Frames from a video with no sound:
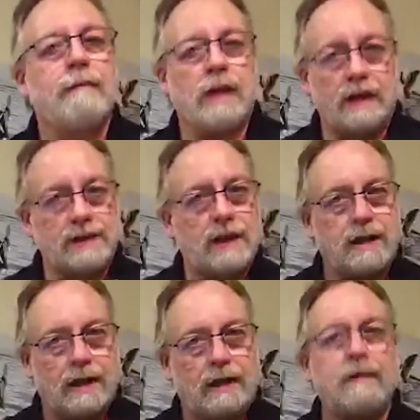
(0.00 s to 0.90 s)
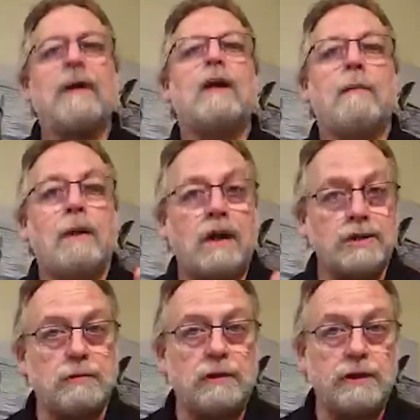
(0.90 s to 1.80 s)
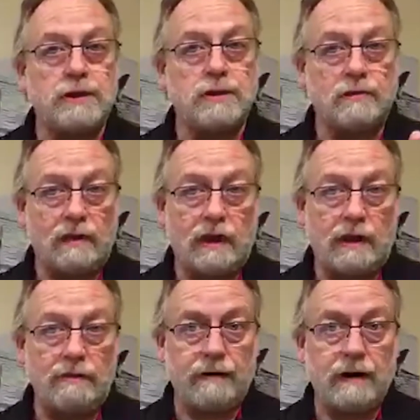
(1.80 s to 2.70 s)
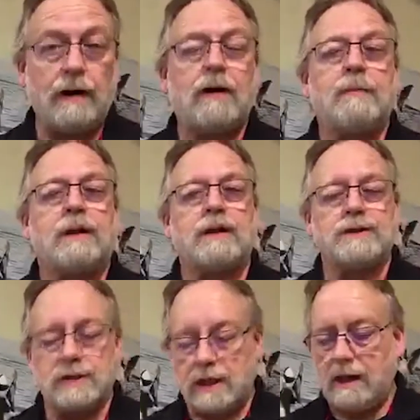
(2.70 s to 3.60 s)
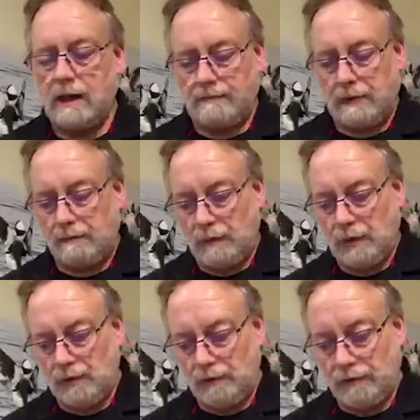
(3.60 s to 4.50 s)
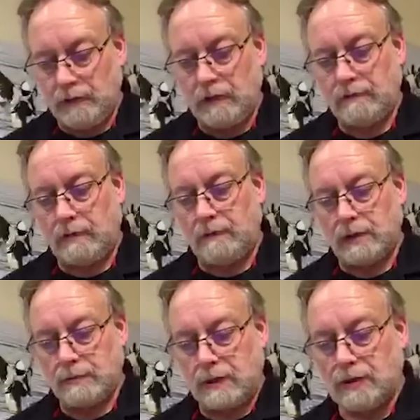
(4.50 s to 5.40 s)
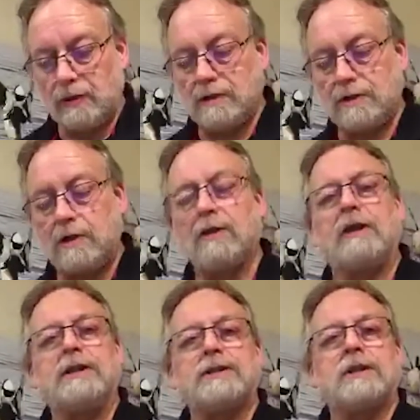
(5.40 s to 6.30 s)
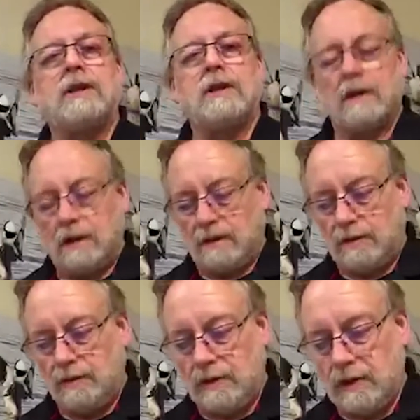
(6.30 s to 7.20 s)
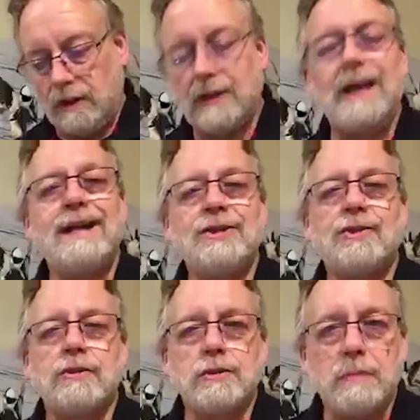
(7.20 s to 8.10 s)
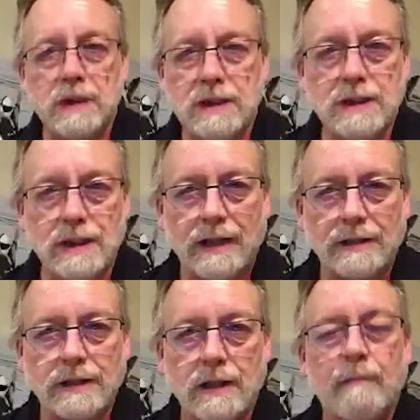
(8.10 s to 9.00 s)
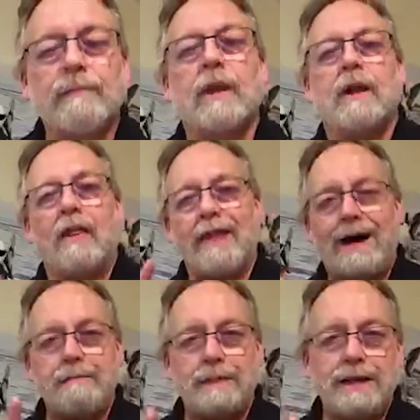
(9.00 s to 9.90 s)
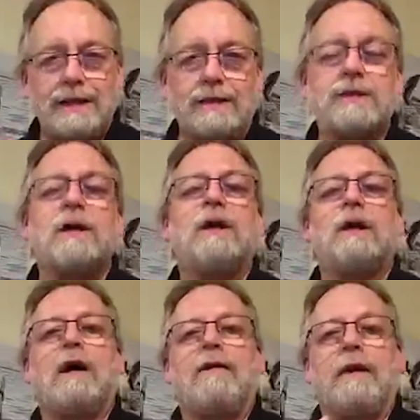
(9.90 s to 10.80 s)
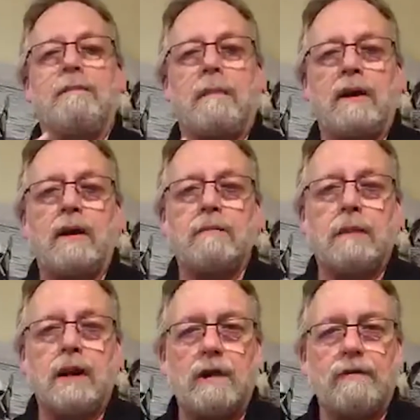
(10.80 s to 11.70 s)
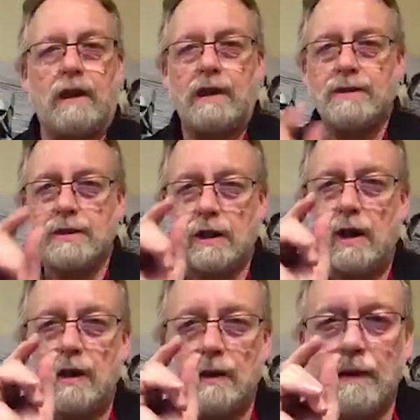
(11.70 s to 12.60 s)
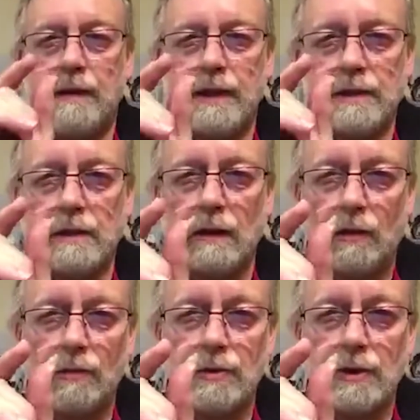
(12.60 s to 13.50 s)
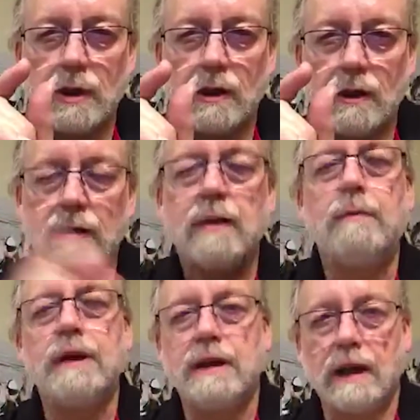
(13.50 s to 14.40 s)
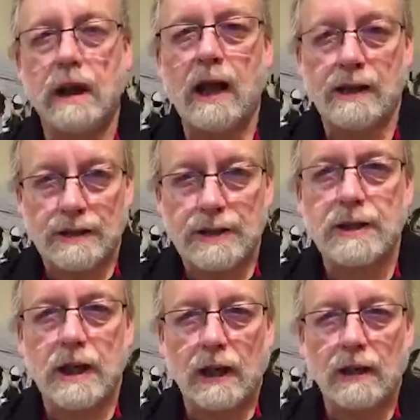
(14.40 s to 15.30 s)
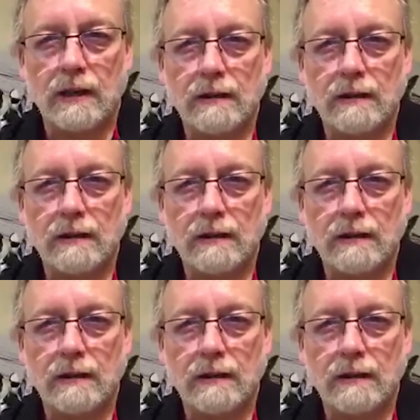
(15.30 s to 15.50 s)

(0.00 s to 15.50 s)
And I say that, possibly survive, because they have been moved from the special concern list to the endangered species list. That means that monarch butterflies are this close to being extinct,